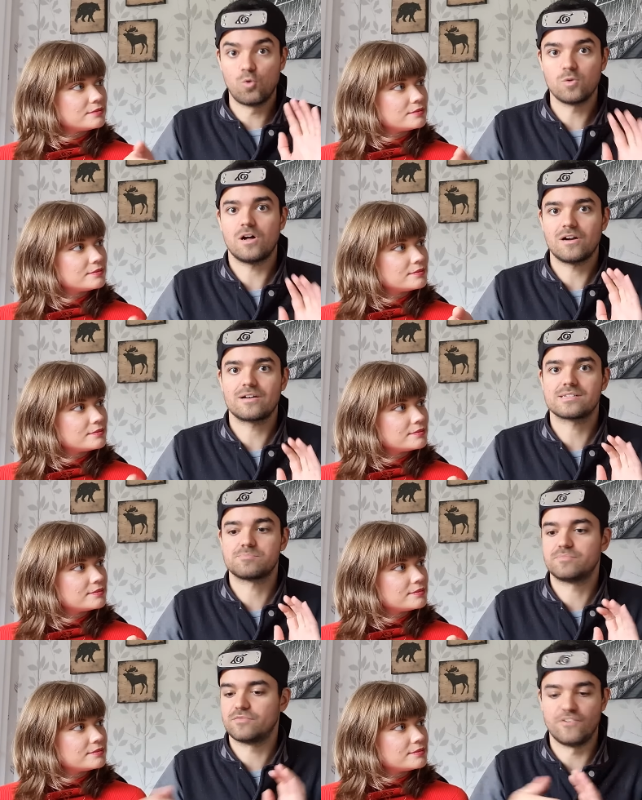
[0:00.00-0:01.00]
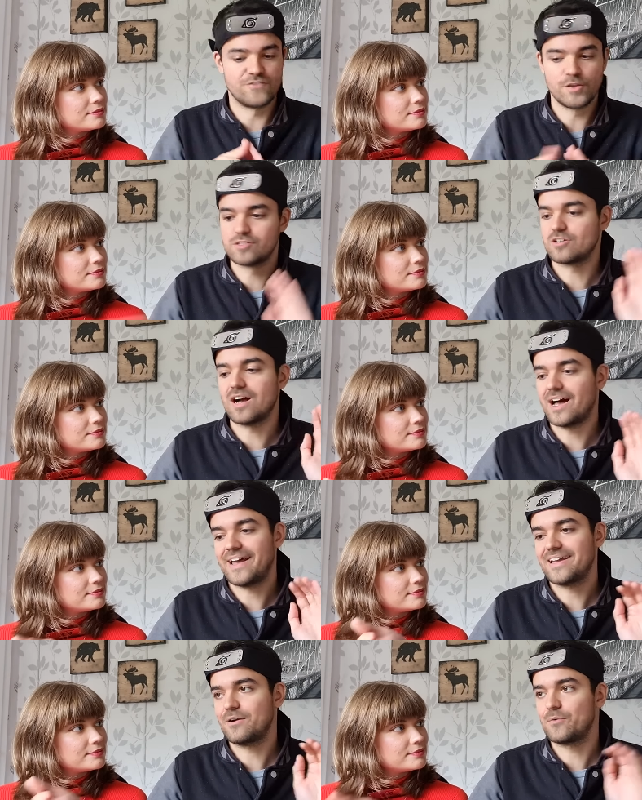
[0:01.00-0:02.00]
Speaker 1: cool arcs, the views are
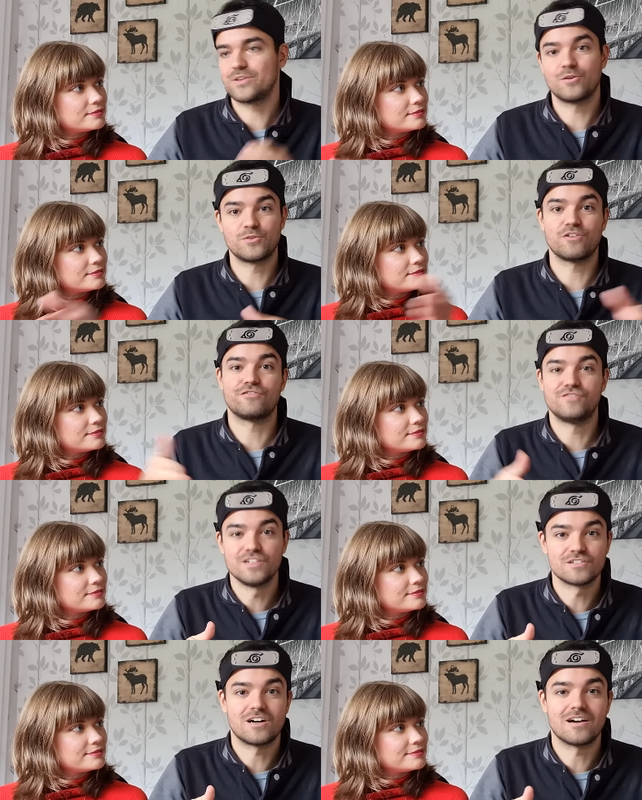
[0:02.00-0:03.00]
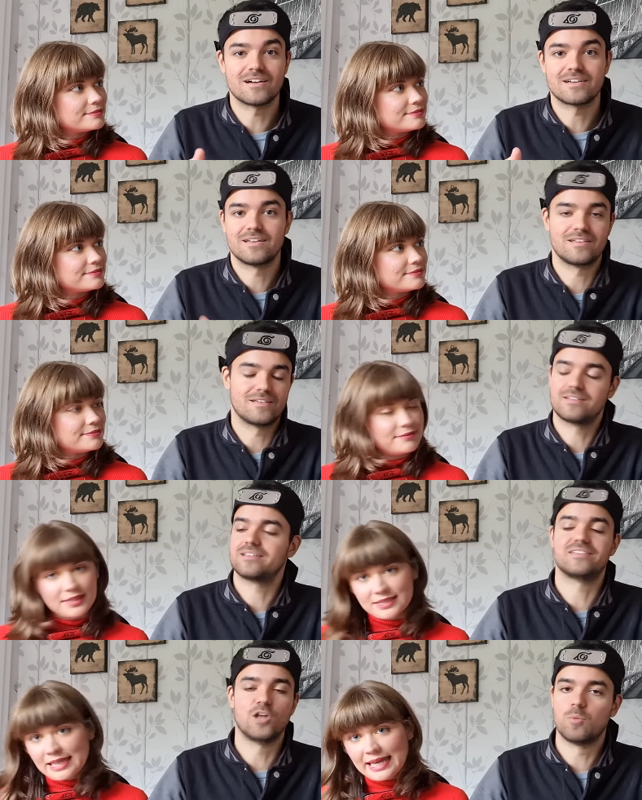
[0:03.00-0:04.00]
high. When you go to a filler arc,
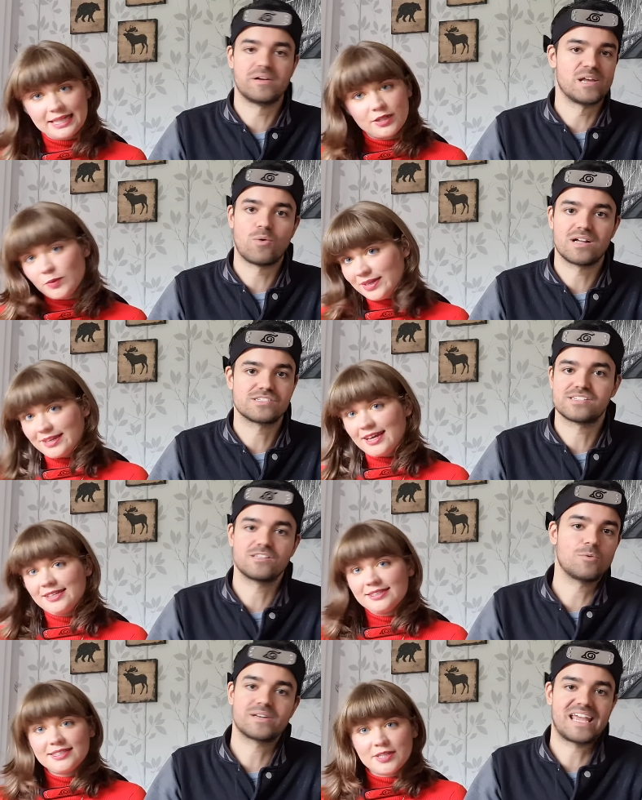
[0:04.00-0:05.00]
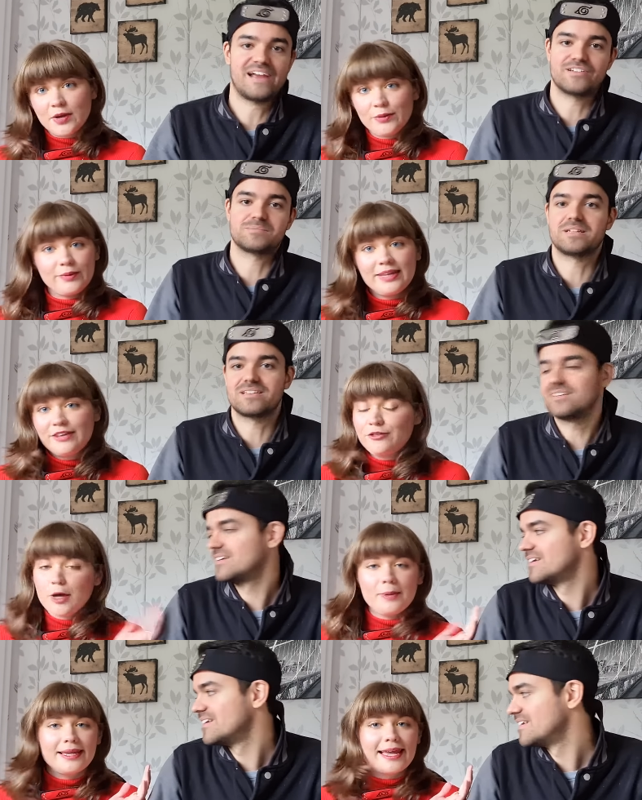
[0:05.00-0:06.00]
nobody, like, nobody watches. No one cares. So, if
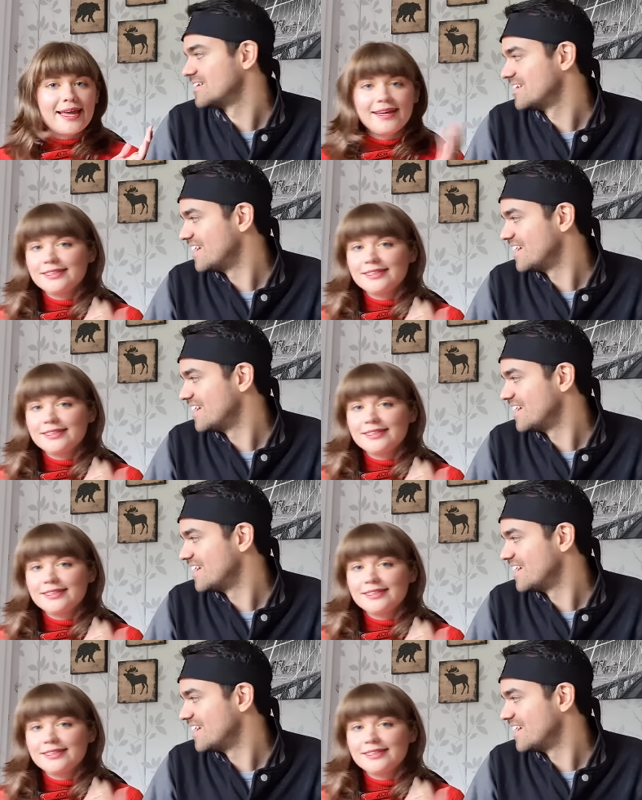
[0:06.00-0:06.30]
Speaker 2: nobody cares,